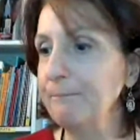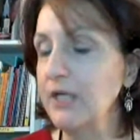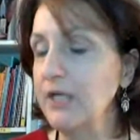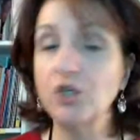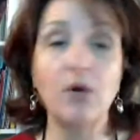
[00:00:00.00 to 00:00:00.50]

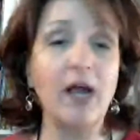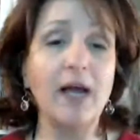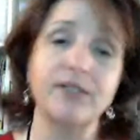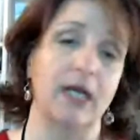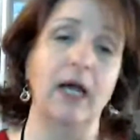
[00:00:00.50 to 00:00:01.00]

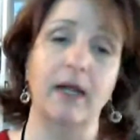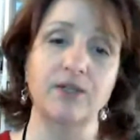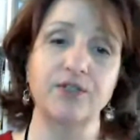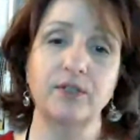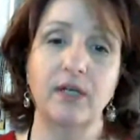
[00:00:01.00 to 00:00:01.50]
Scrabble
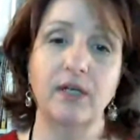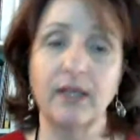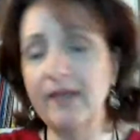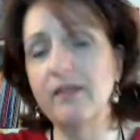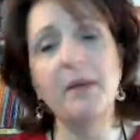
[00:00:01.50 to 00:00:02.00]
tiles.
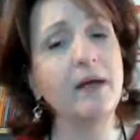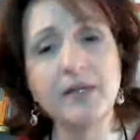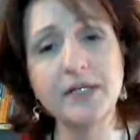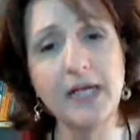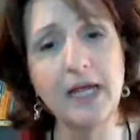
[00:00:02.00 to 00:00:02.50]
Lay them out on
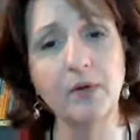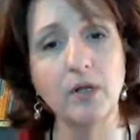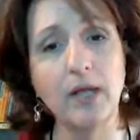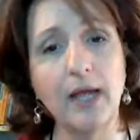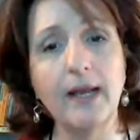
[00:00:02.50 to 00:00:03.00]
the
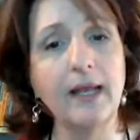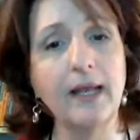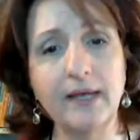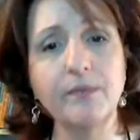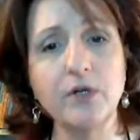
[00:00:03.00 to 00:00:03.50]
table and
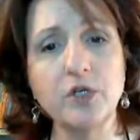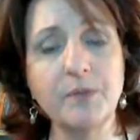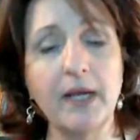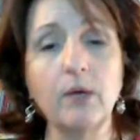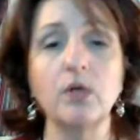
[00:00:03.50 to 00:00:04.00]
give them their
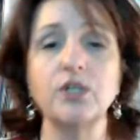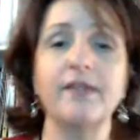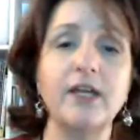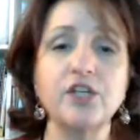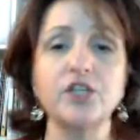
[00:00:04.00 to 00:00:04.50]
spelling words,
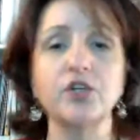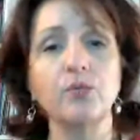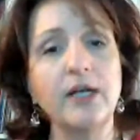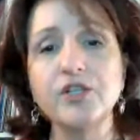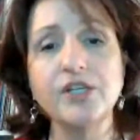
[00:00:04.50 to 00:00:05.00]
and they just
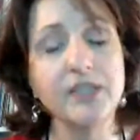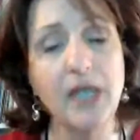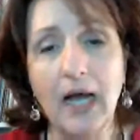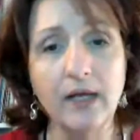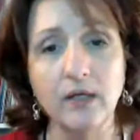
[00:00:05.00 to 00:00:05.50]
arrange the
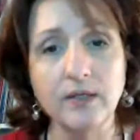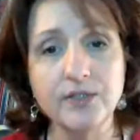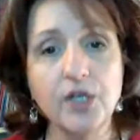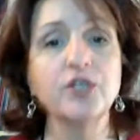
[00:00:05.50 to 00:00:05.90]
tiles.